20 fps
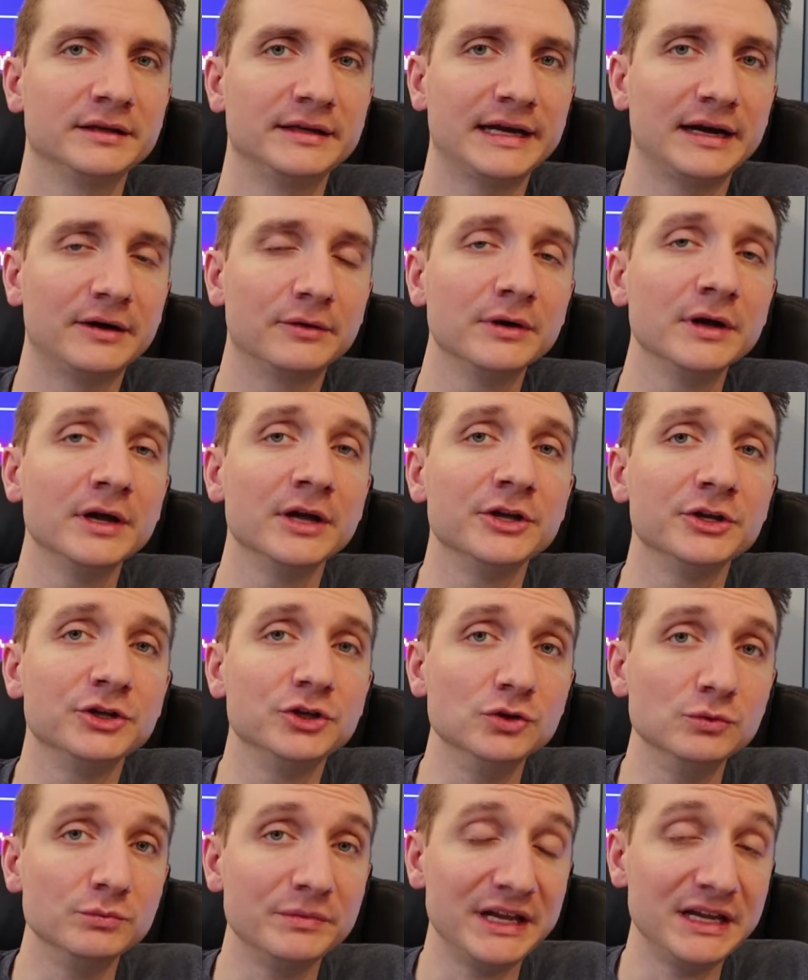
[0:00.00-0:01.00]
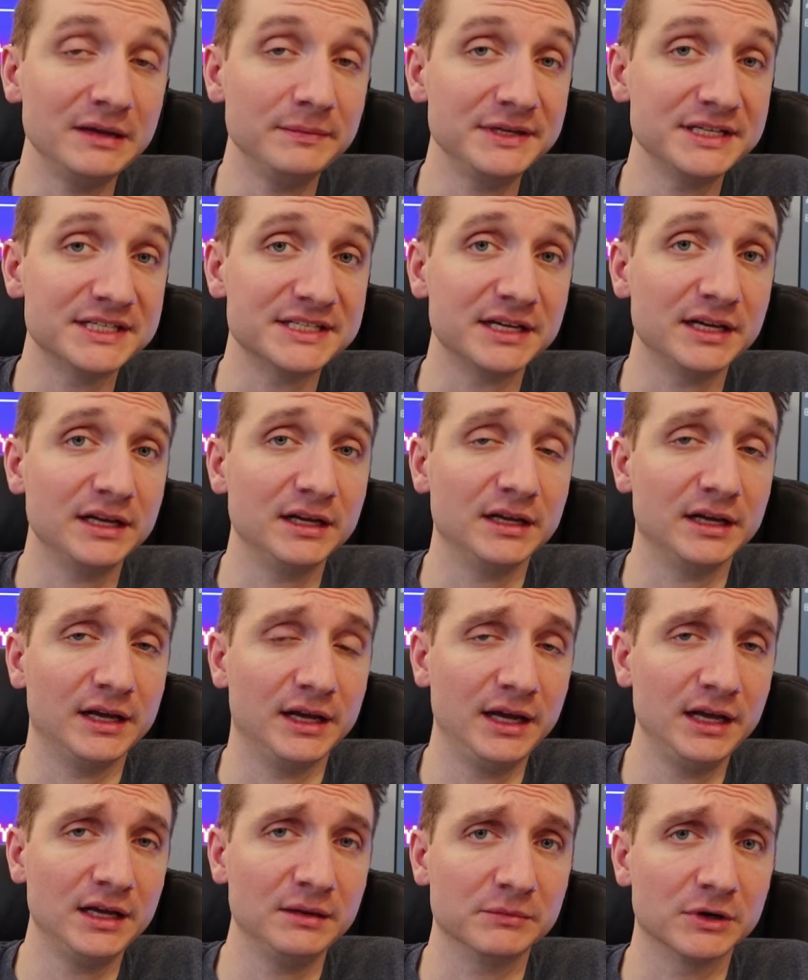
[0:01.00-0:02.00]
Now, you may be saying,
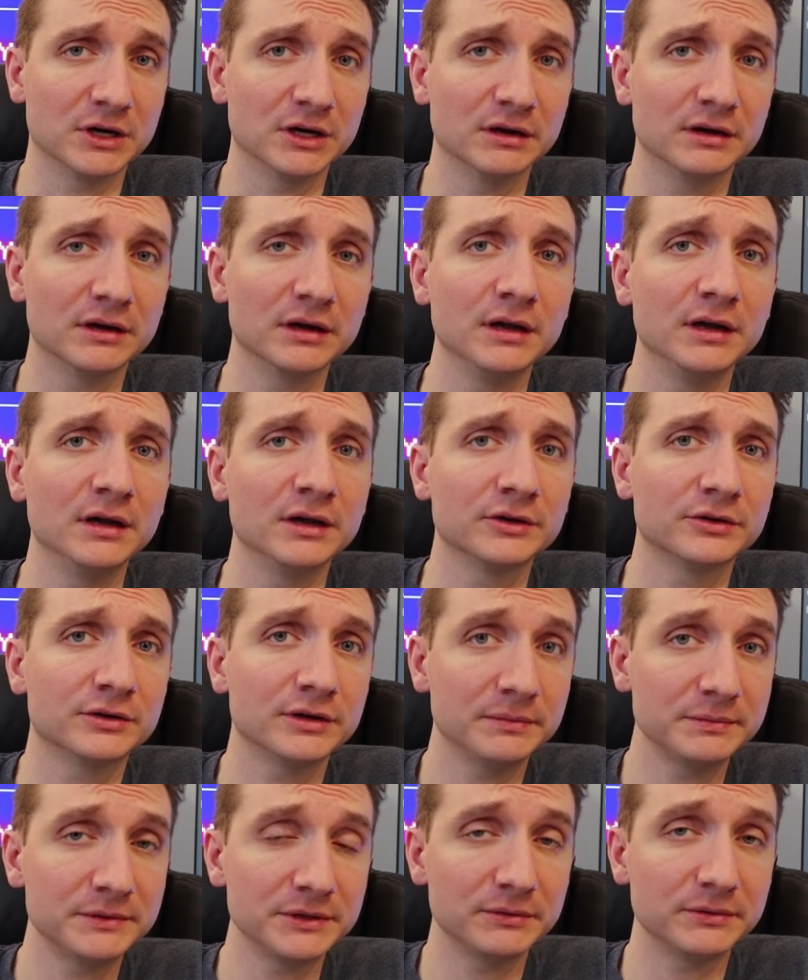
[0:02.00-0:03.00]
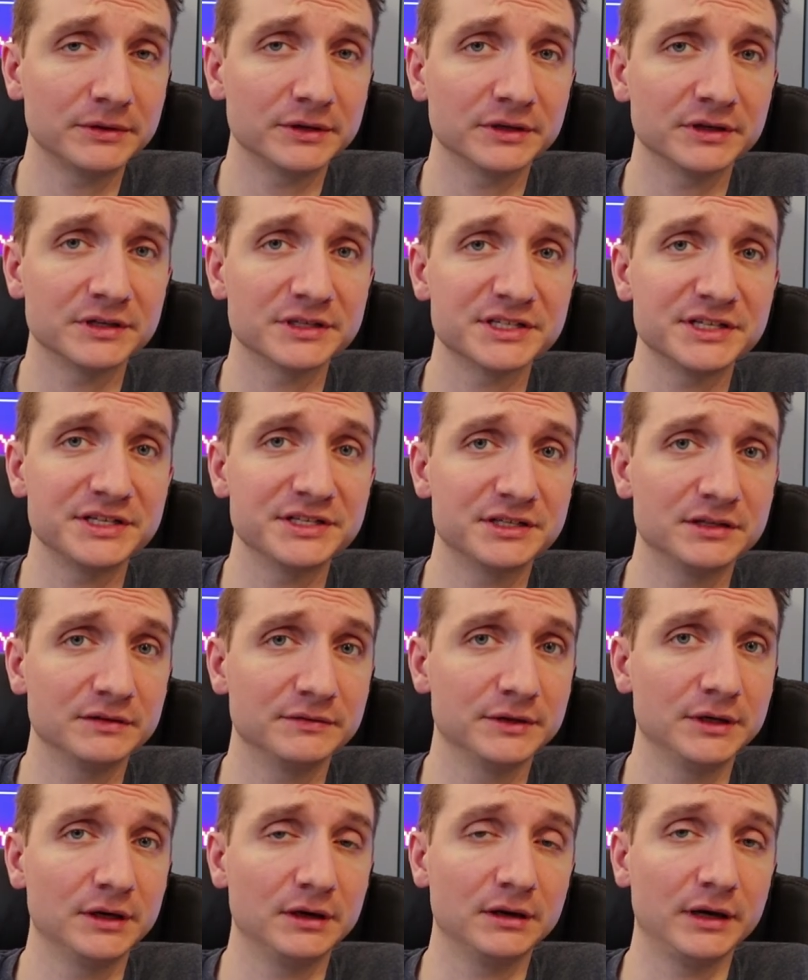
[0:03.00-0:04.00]
hey Mark, cryptocurrencies
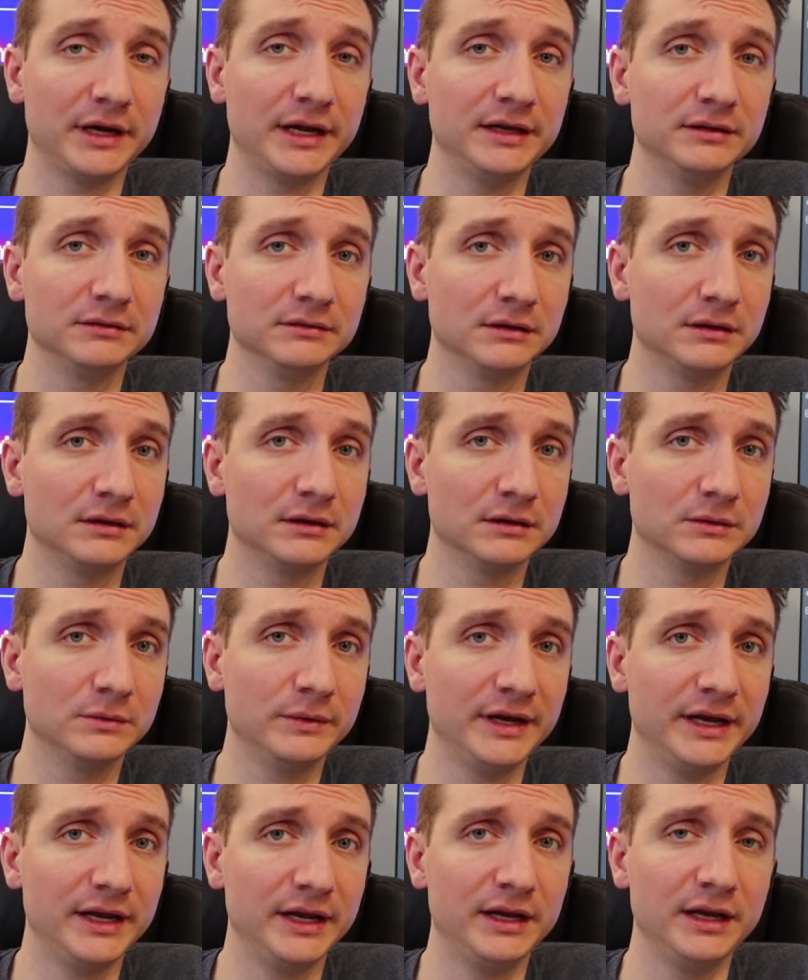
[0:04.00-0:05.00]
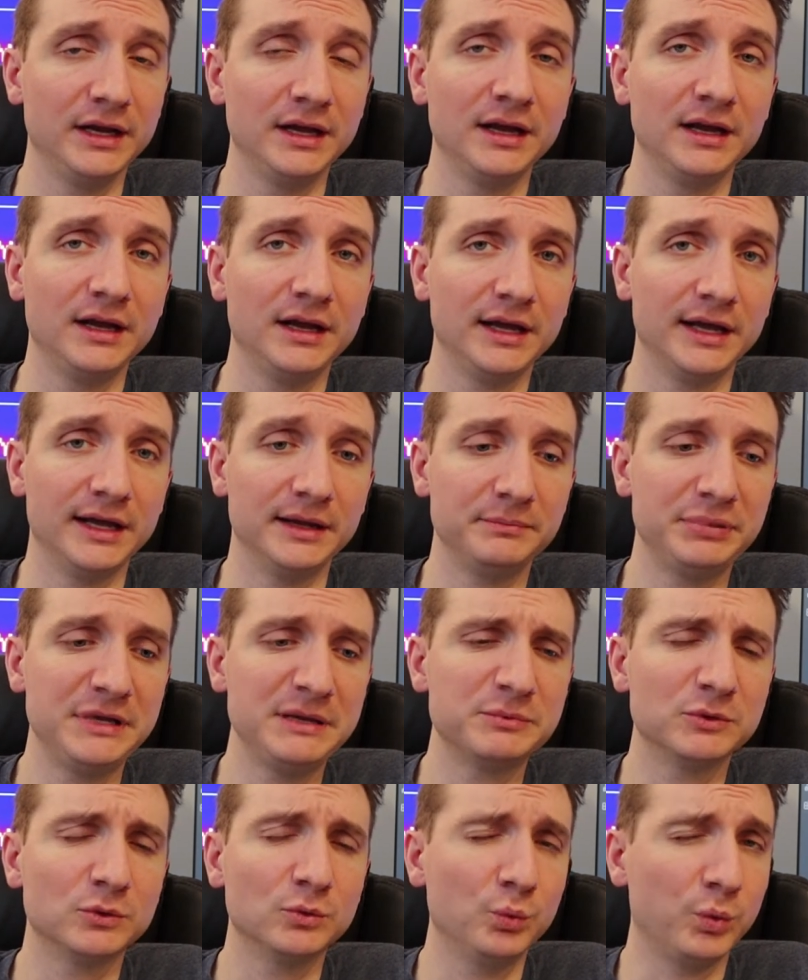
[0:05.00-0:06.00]
have gone a long way and
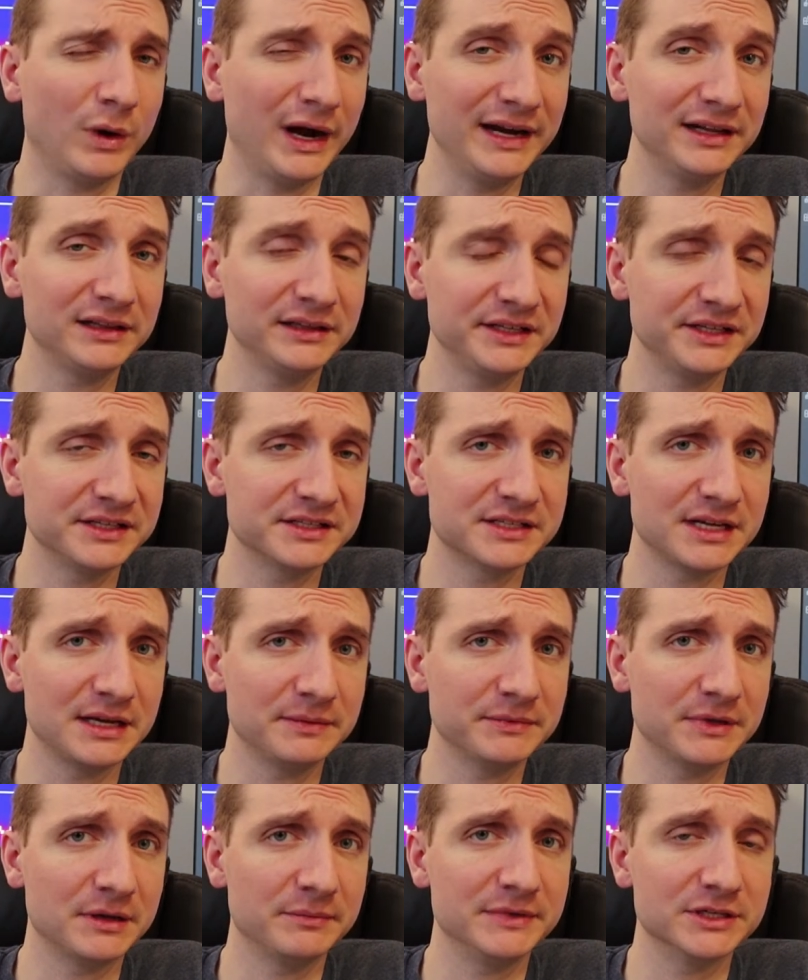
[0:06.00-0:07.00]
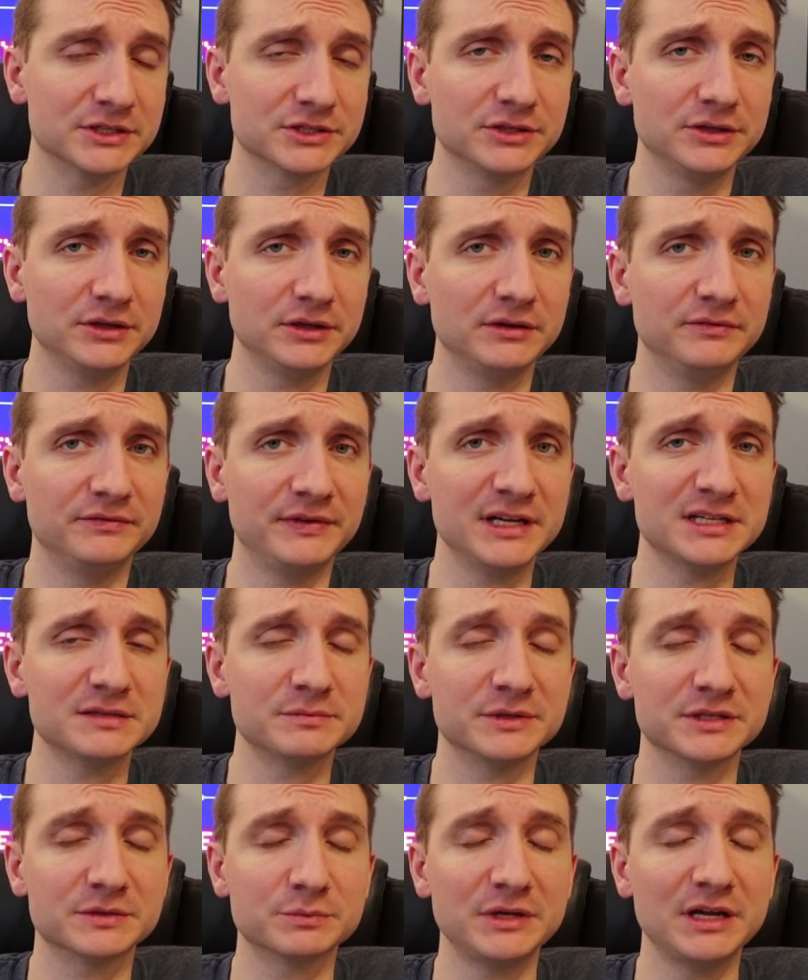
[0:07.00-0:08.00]
people widely accept them as good
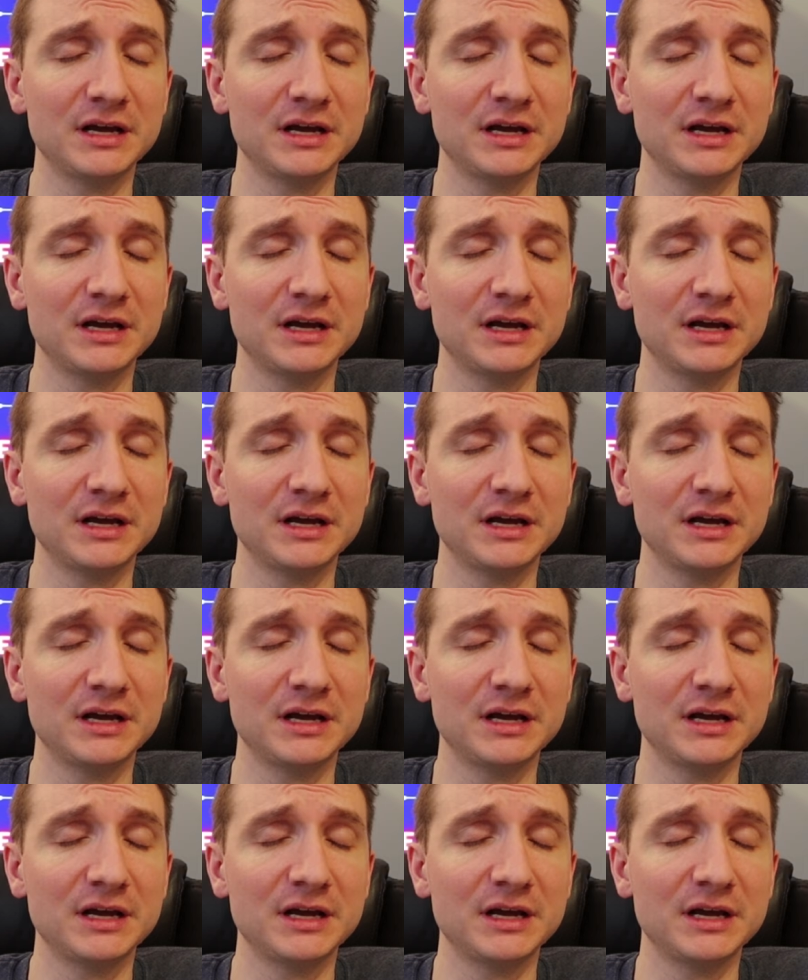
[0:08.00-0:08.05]
investments.